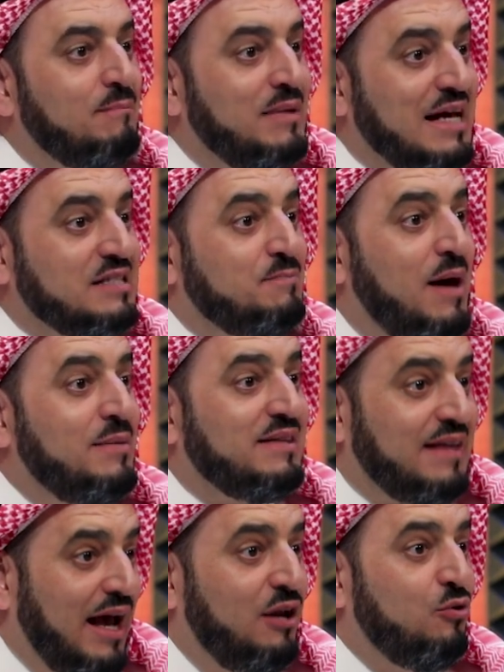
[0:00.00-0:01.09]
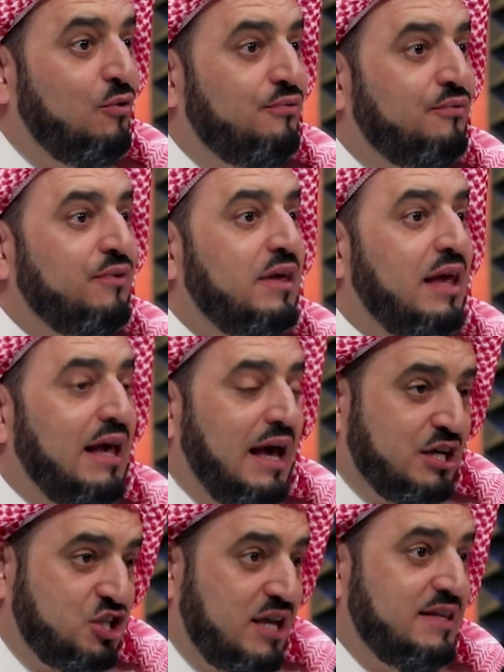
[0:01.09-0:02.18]
and was a fundamental cause of
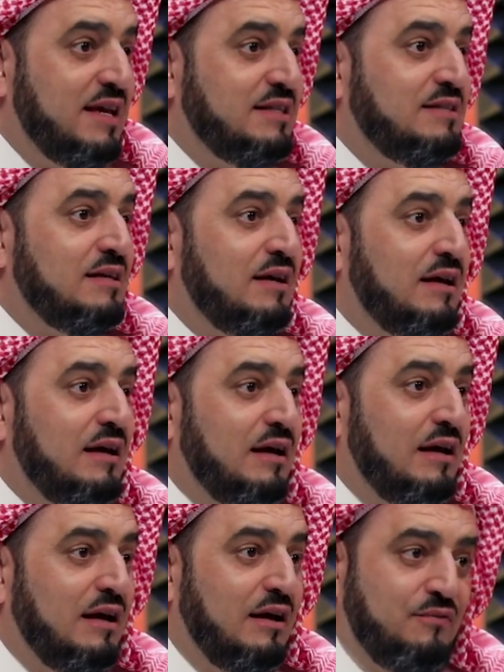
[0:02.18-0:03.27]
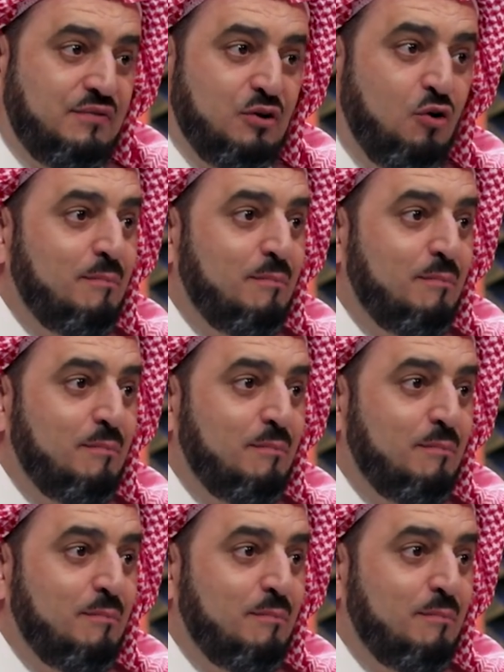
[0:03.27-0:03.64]
the severe backwardness